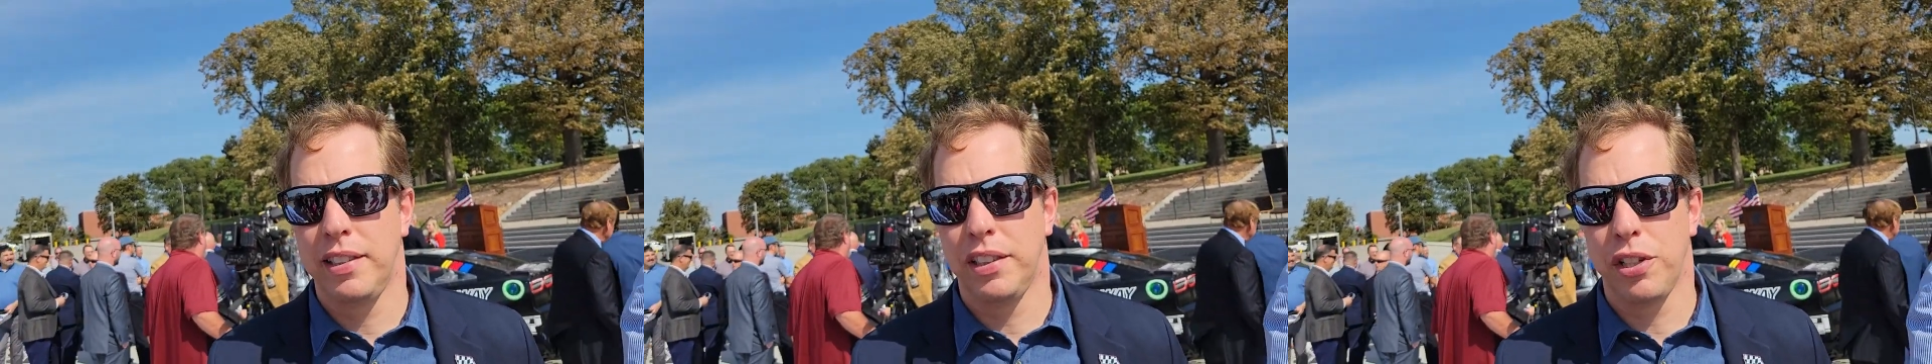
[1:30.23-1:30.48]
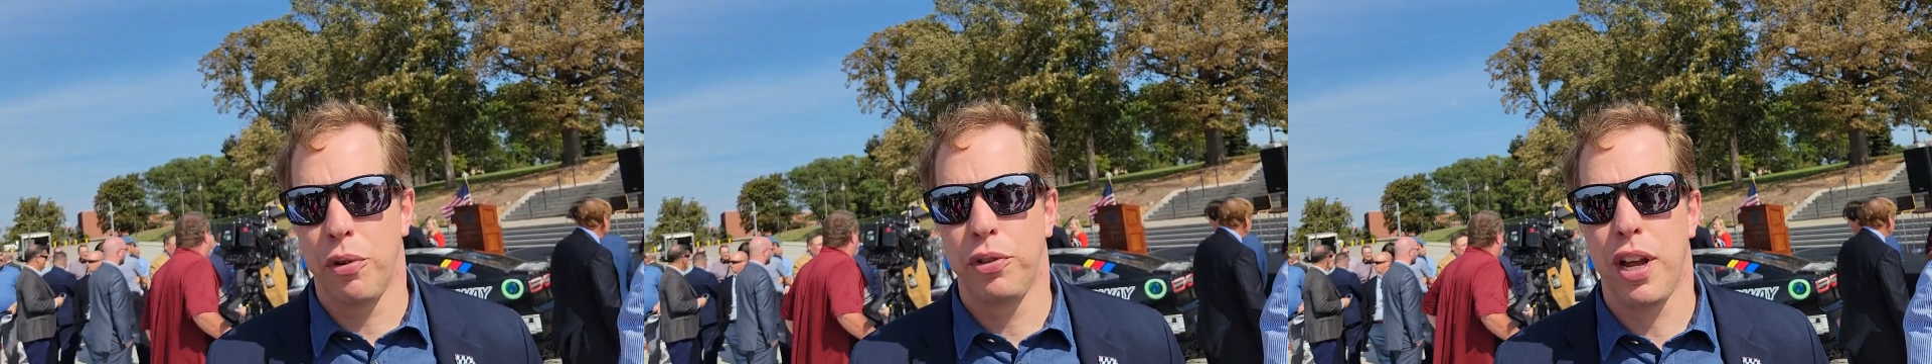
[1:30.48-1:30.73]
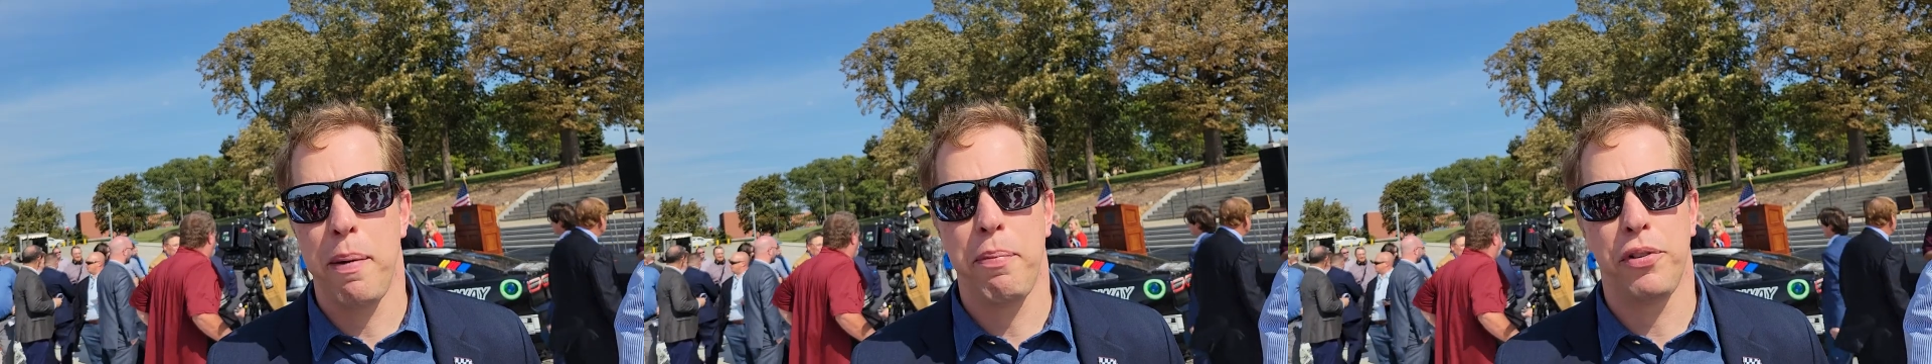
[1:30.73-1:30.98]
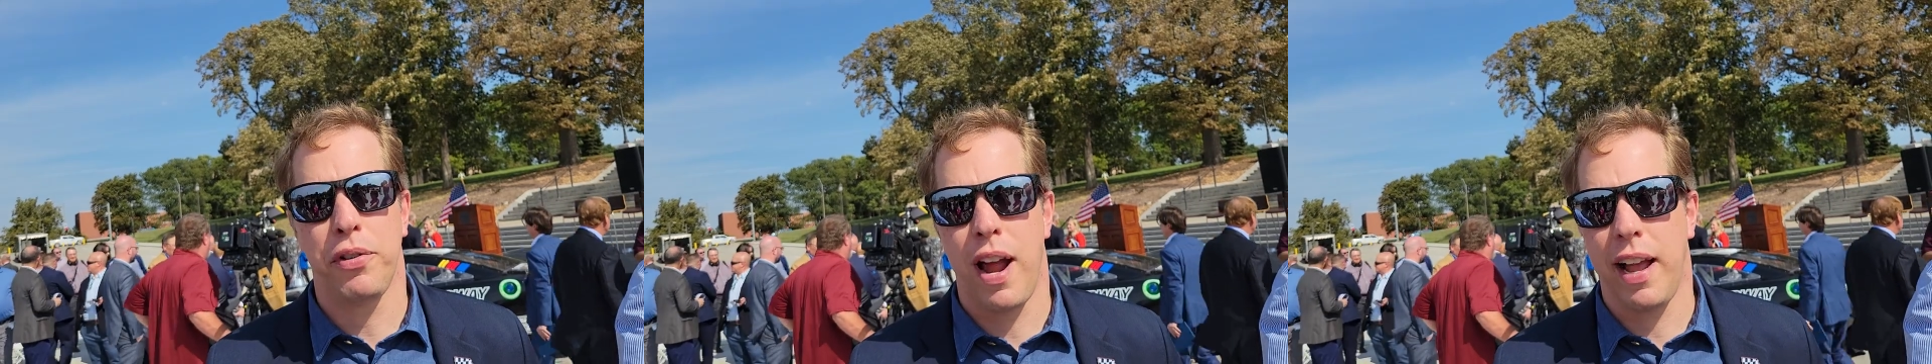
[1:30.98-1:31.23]
It's its own
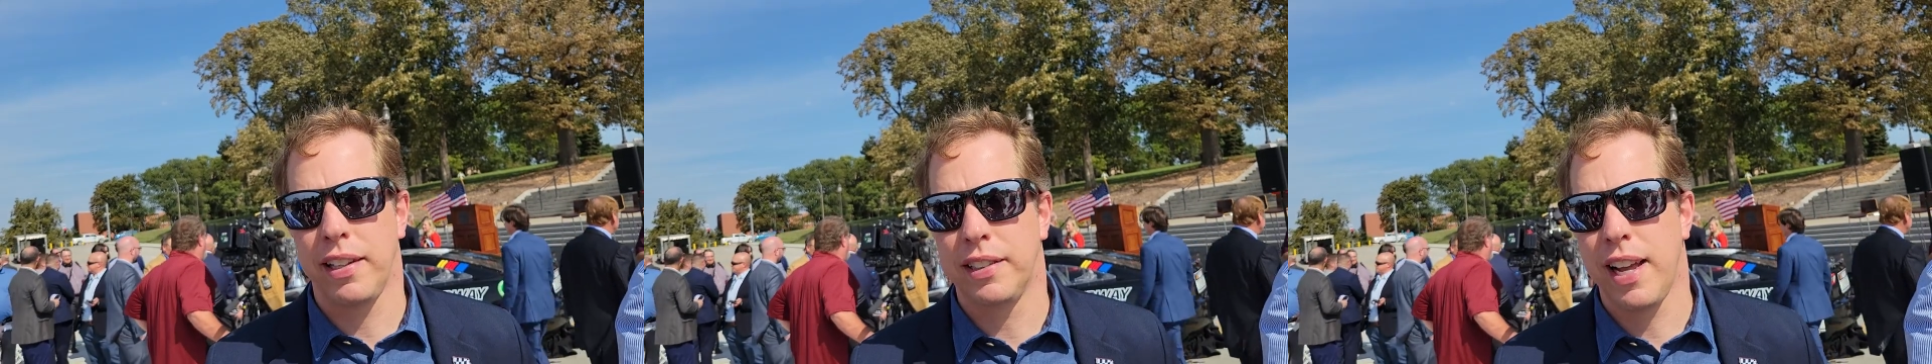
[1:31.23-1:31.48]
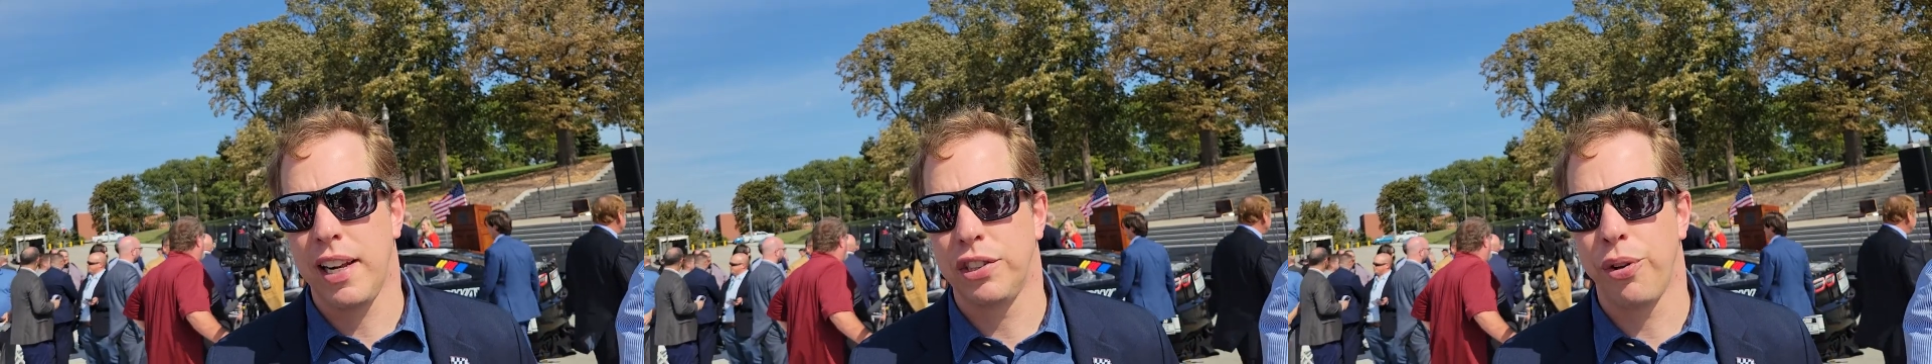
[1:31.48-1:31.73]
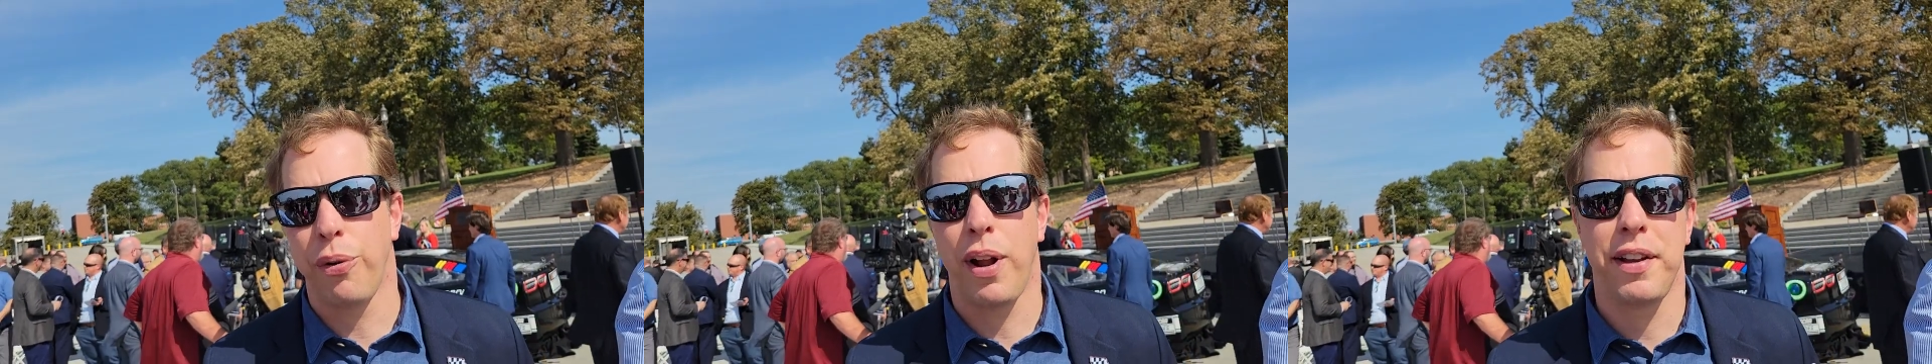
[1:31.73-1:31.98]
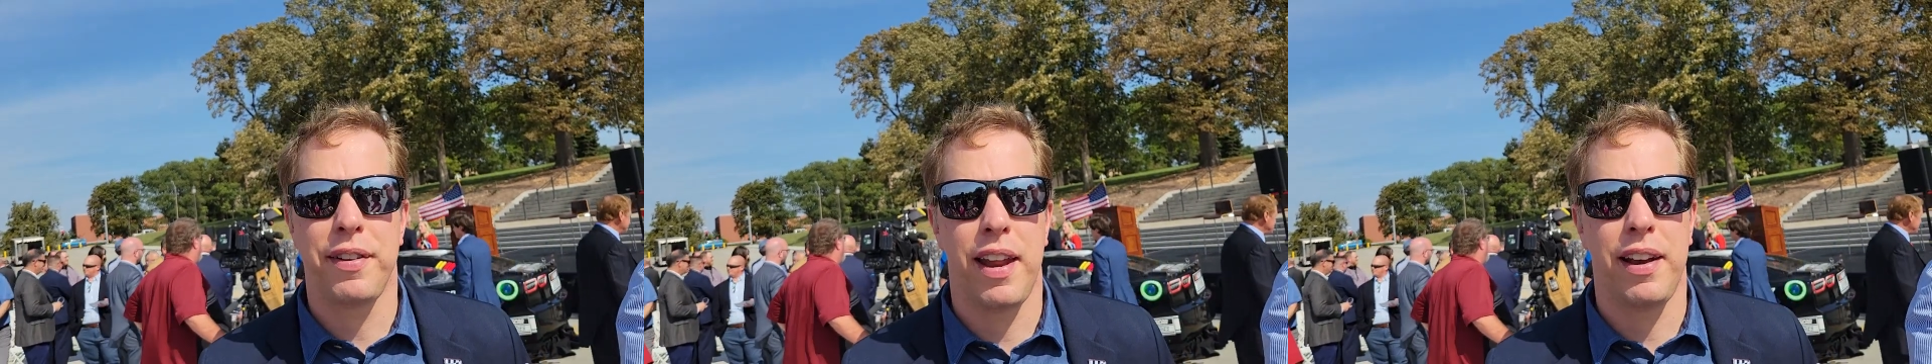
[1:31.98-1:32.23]
type of track. It's got its own
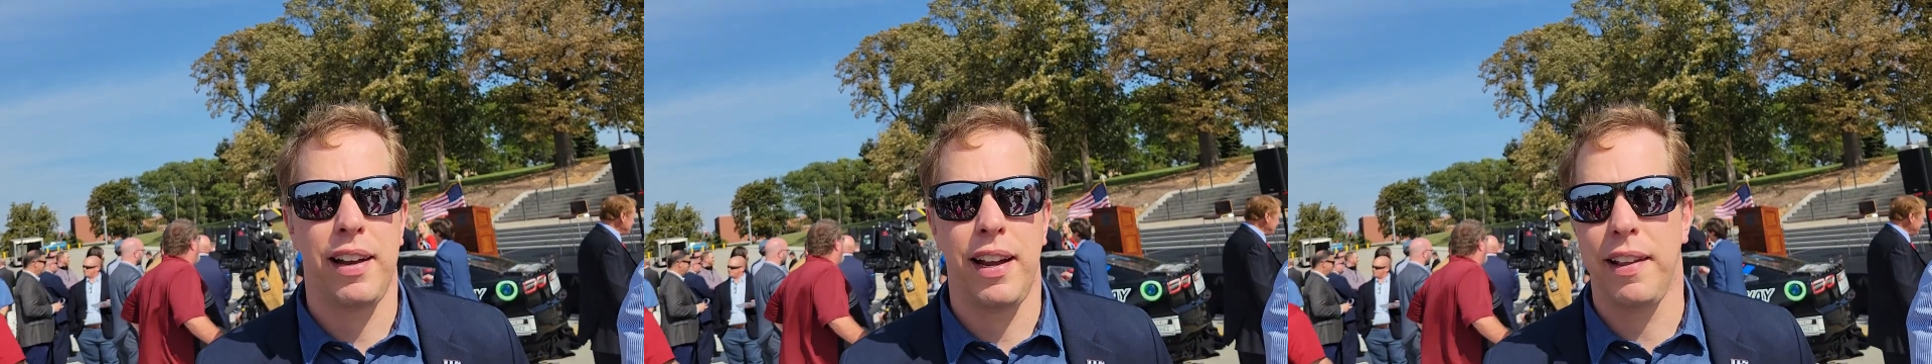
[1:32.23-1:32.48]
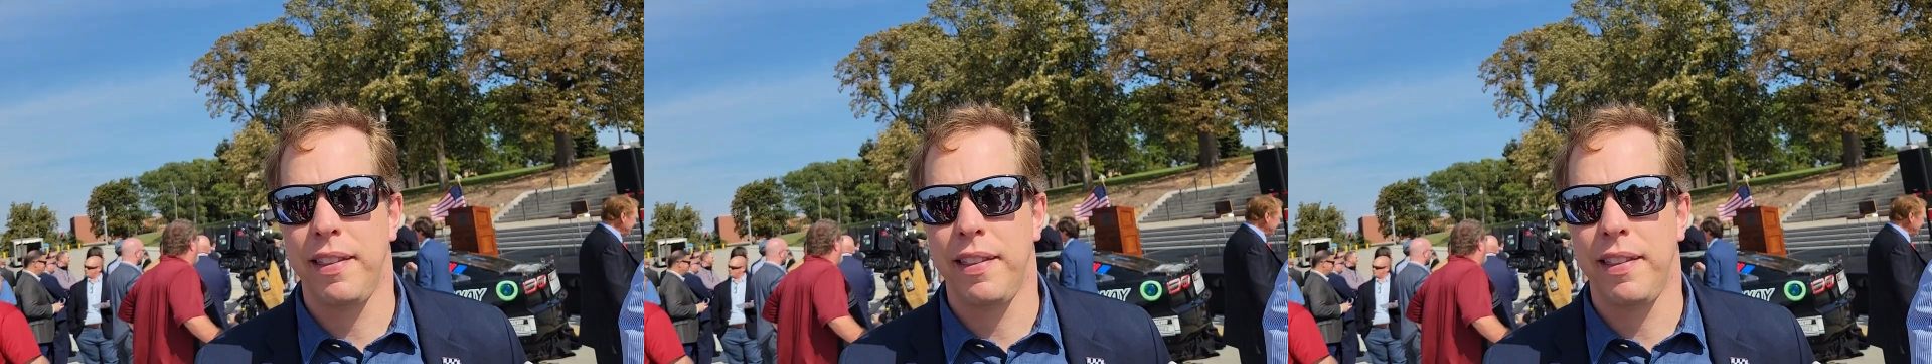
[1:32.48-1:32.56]
identity.